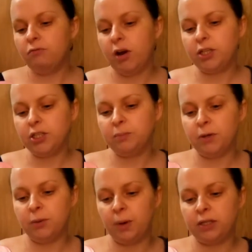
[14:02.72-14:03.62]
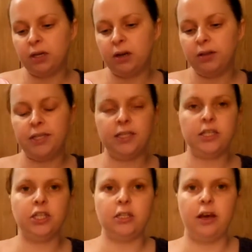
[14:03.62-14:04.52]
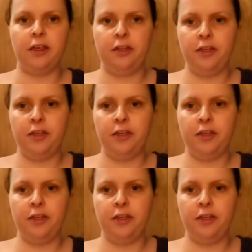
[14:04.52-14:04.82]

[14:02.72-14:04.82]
Righteous Body Butter, this is just like a